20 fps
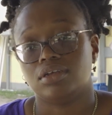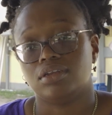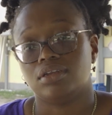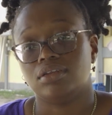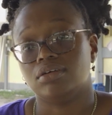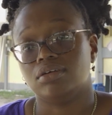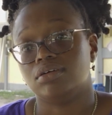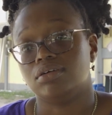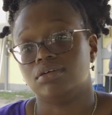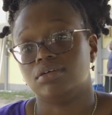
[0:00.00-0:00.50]

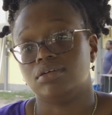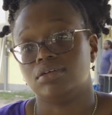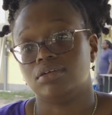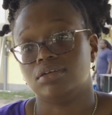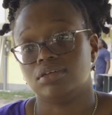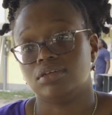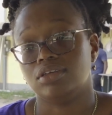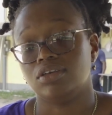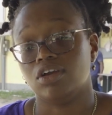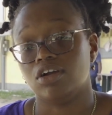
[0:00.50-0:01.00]
the
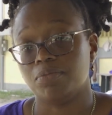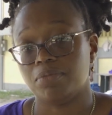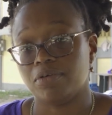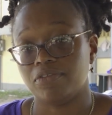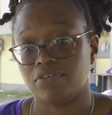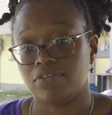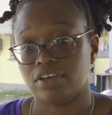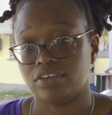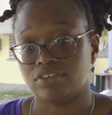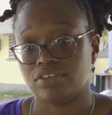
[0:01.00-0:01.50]
young
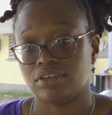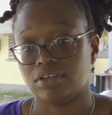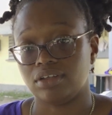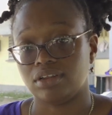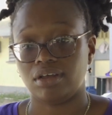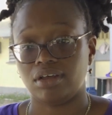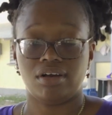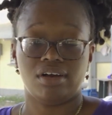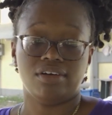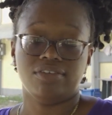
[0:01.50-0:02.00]

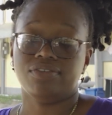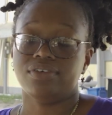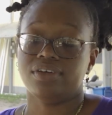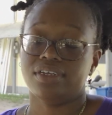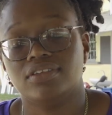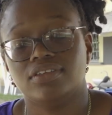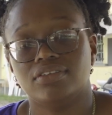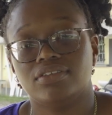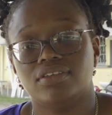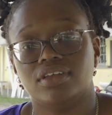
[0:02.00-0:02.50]
professional offer
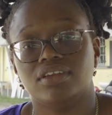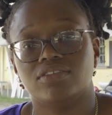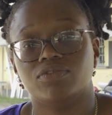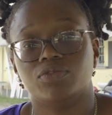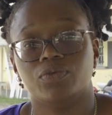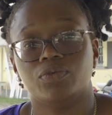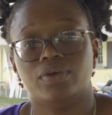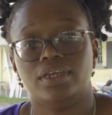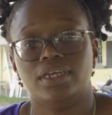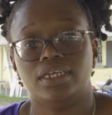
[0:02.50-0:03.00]
it. Instead
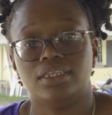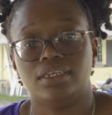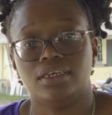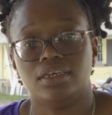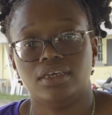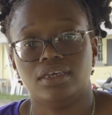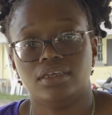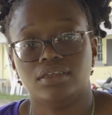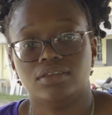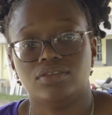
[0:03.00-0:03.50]
of
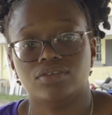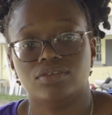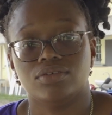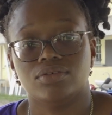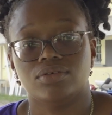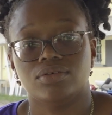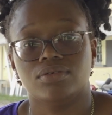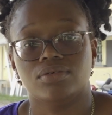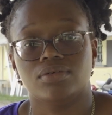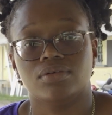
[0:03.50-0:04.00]
waiting
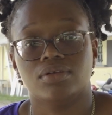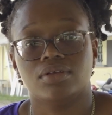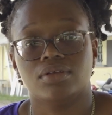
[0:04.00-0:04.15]
to